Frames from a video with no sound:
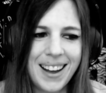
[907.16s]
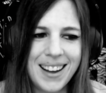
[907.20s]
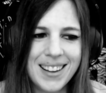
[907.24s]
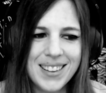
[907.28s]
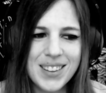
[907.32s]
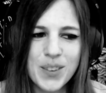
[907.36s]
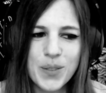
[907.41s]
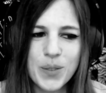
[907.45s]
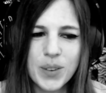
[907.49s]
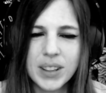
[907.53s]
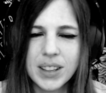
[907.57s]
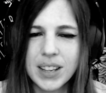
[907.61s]
and
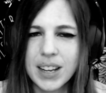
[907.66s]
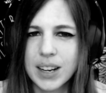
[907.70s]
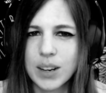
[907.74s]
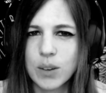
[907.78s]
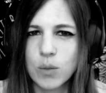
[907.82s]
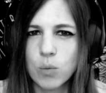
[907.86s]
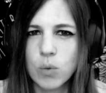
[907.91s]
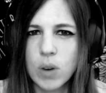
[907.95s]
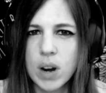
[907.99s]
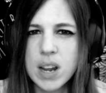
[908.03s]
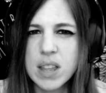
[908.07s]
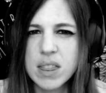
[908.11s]
you would like
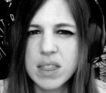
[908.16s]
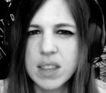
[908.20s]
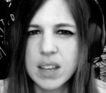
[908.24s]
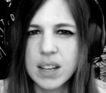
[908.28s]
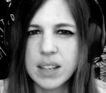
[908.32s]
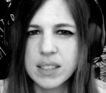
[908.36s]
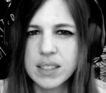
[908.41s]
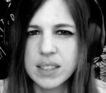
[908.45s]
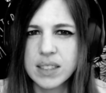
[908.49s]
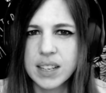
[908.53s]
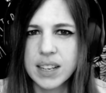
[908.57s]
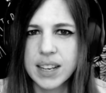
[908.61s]
write
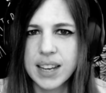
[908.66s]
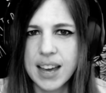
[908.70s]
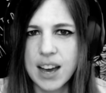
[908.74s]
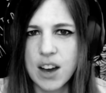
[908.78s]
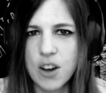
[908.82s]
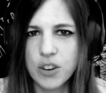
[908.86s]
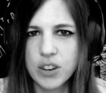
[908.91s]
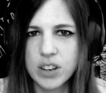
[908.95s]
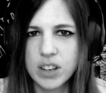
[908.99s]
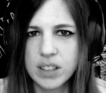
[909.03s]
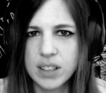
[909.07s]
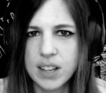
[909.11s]
things in the
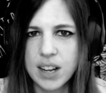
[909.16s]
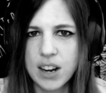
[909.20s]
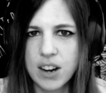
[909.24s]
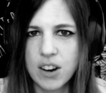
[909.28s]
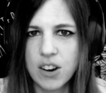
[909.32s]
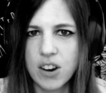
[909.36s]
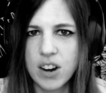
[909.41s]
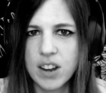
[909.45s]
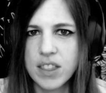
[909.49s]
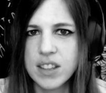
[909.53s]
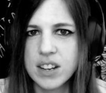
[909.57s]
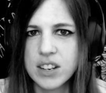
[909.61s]

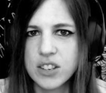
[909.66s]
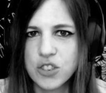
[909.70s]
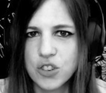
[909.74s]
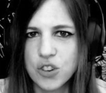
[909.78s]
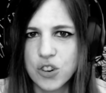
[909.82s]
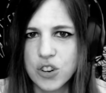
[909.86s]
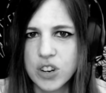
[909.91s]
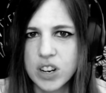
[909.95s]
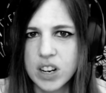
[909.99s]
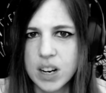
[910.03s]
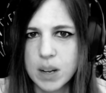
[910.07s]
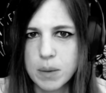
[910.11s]
calculator and then
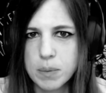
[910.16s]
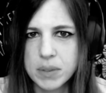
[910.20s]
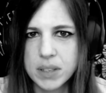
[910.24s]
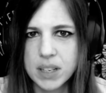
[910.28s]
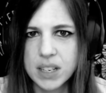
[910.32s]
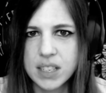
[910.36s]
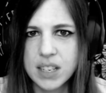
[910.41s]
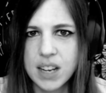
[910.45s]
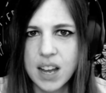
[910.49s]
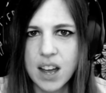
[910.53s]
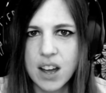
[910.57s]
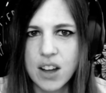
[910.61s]
turn it
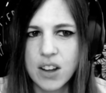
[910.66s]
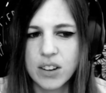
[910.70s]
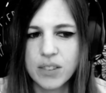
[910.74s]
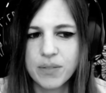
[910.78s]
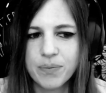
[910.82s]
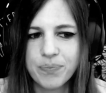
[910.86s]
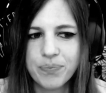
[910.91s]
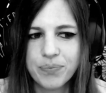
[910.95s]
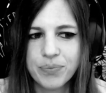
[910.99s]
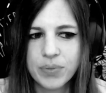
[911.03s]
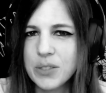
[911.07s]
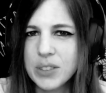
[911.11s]
upside down.
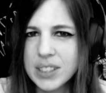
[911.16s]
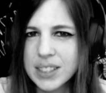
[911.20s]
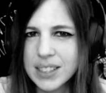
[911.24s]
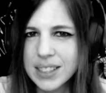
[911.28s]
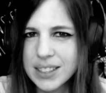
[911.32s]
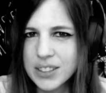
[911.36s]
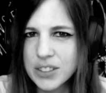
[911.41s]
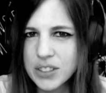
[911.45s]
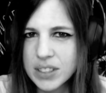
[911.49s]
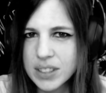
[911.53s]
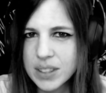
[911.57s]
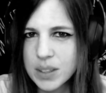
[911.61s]
Was
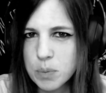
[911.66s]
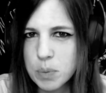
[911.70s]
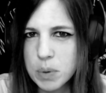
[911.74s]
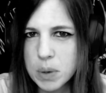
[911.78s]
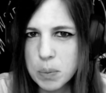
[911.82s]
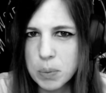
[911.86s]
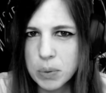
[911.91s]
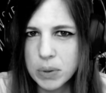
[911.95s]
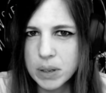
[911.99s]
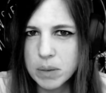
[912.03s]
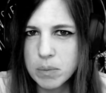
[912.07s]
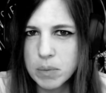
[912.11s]
that just the
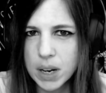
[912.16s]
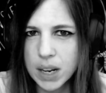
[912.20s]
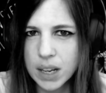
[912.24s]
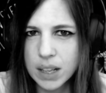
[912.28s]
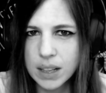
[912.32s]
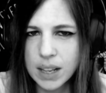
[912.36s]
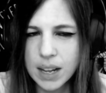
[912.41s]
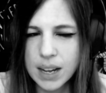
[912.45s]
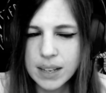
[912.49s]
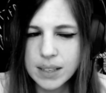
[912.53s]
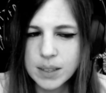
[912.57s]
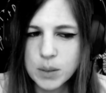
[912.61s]
people in my
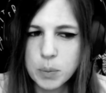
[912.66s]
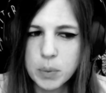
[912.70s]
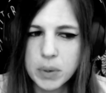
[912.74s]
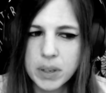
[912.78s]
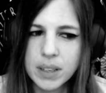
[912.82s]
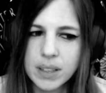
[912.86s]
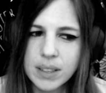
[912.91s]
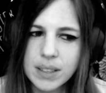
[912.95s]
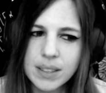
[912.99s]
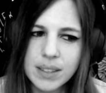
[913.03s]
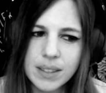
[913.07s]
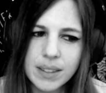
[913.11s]
class?
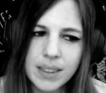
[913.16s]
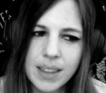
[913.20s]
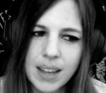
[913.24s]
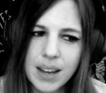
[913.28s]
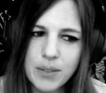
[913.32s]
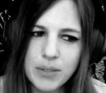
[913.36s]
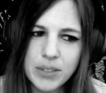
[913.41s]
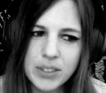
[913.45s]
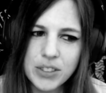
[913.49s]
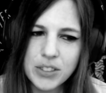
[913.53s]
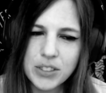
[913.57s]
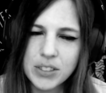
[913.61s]
Because
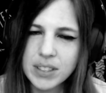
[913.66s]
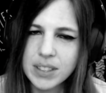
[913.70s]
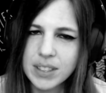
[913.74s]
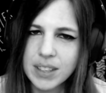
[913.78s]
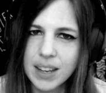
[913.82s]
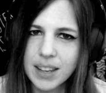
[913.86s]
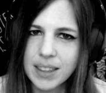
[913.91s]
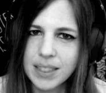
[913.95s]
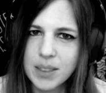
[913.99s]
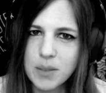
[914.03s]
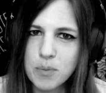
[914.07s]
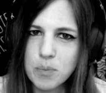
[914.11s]
that was just
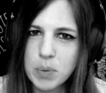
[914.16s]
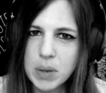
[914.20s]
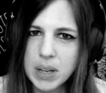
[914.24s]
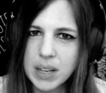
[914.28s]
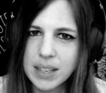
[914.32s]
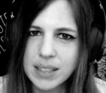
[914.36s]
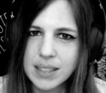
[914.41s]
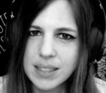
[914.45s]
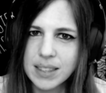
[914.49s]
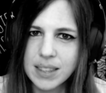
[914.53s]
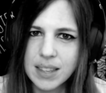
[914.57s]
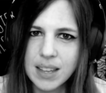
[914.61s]
like the
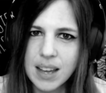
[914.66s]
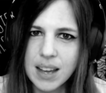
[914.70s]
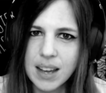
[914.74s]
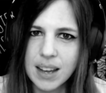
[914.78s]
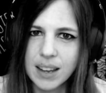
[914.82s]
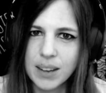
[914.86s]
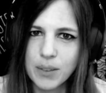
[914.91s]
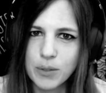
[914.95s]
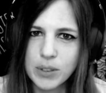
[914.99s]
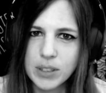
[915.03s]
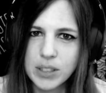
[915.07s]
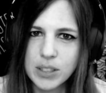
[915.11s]
biggest thing
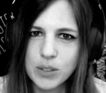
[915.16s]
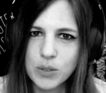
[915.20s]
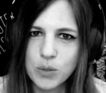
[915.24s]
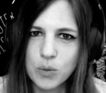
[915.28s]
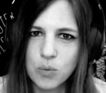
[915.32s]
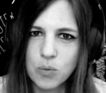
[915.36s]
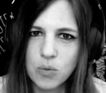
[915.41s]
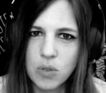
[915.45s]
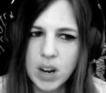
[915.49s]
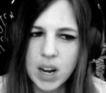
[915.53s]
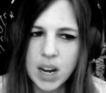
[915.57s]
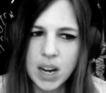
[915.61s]
was to
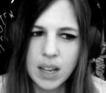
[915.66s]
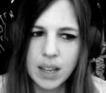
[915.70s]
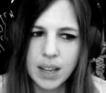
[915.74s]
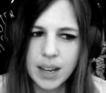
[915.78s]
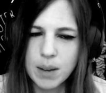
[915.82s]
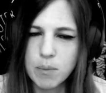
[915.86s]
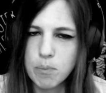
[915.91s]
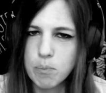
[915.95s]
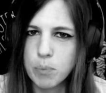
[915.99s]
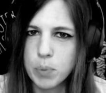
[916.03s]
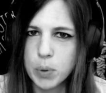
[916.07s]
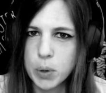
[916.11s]
write
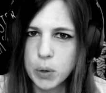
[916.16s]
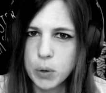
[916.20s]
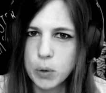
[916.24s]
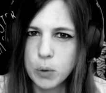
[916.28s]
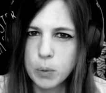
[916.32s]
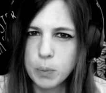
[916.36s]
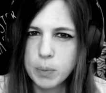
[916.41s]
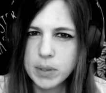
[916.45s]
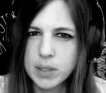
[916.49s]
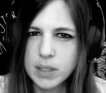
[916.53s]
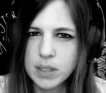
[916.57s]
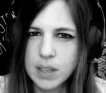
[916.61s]
like
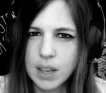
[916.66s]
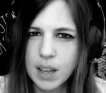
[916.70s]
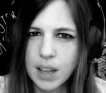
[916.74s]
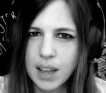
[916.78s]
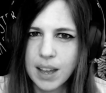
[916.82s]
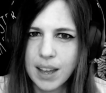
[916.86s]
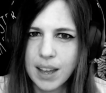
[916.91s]
boobs